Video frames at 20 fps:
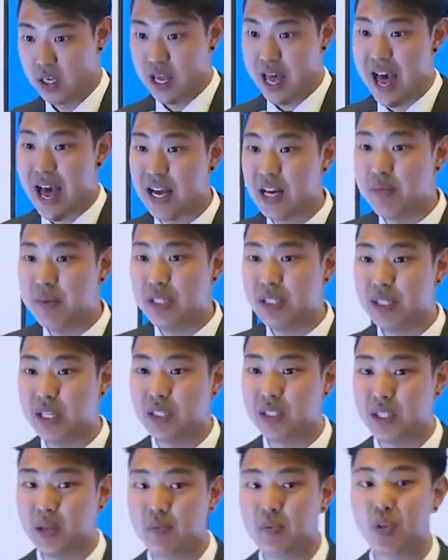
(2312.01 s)
Atomy
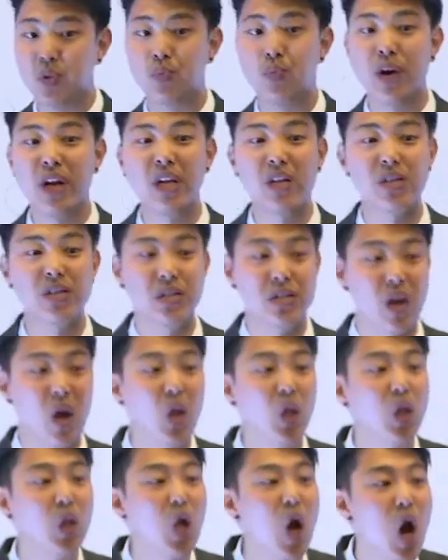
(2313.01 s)
Systems brings
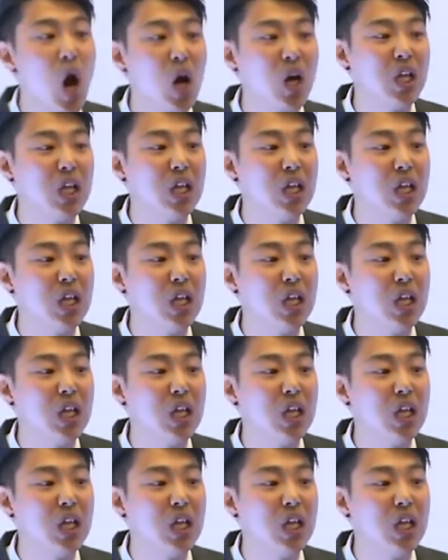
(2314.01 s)
along